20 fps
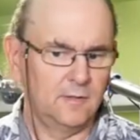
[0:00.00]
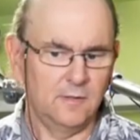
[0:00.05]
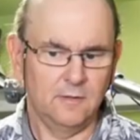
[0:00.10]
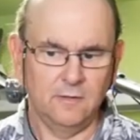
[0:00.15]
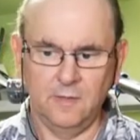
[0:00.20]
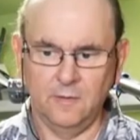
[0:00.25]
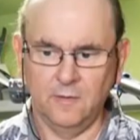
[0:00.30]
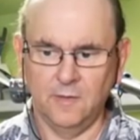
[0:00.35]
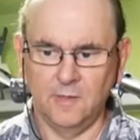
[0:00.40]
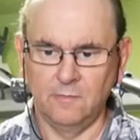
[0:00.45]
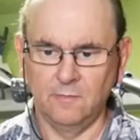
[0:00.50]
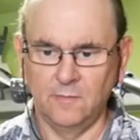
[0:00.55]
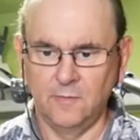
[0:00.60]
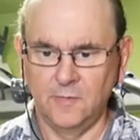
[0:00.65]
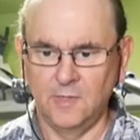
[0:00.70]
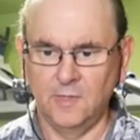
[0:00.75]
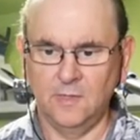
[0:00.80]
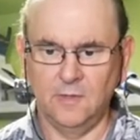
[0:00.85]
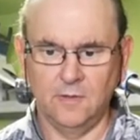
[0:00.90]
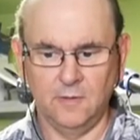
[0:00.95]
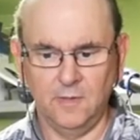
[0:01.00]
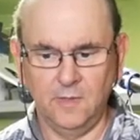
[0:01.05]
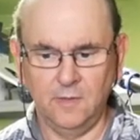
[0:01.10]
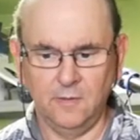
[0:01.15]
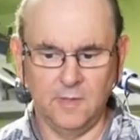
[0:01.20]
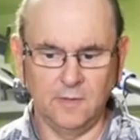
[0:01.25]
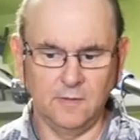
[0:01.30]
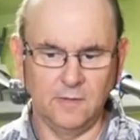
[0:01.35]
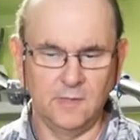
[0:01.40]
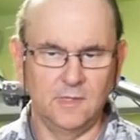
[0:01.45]
Anyway, so
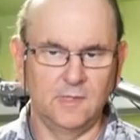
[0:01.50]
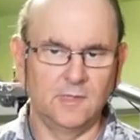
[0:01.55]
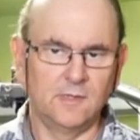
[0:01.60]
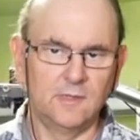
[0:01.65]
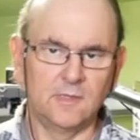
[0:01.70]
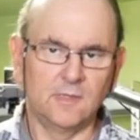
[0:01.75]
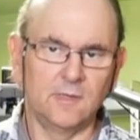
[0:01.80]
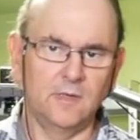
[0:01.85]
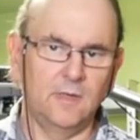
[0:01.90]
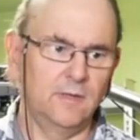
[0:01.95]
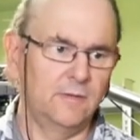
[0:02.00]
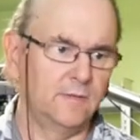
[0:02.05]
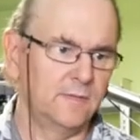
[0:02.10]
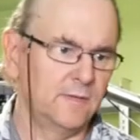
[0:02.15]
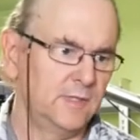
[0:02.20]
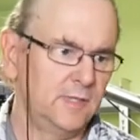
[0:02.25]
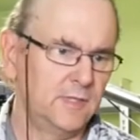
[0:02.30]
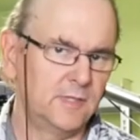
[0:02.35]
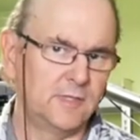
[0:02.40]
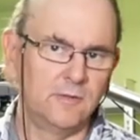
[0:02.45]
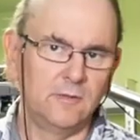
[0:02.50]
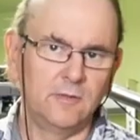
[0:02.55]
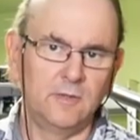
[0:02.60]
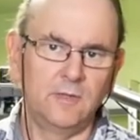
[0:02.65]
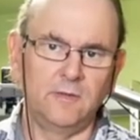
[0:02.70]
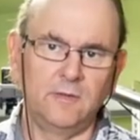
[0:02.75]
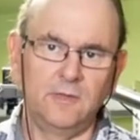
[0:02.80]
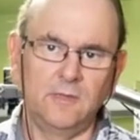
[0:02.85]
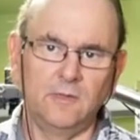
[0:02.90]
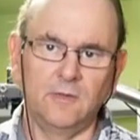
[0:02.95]
anyway, this is the start of the
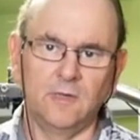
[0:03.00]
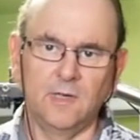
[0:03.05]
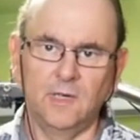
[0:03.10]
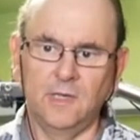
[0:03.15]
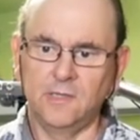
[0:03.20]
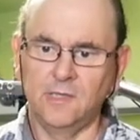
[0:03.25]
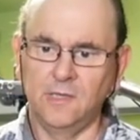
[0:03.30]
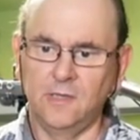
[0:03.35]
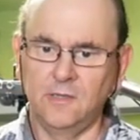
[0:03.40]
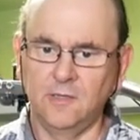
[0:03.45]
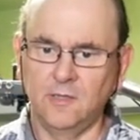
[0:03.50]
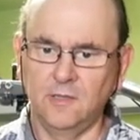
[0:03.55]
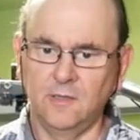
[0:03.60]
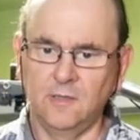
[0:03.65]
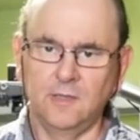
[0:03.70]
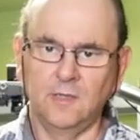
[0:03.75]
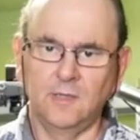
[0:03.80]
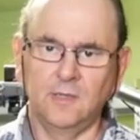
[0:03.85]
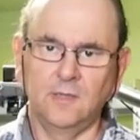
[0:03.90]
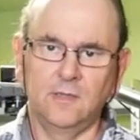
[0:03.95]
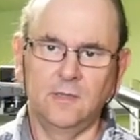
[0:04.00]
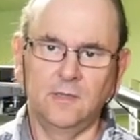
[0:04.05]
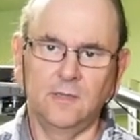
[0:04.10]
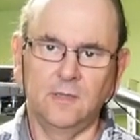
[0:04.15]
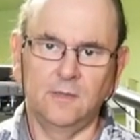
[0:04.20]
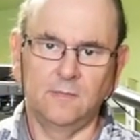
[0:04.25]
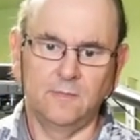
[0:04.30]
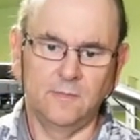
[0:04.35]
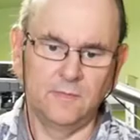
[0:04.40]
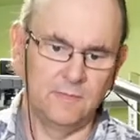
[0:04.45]
studio reorganization and
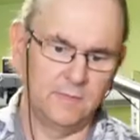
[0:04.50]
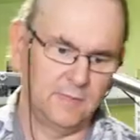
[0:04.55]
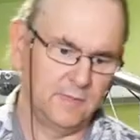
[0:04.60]
um,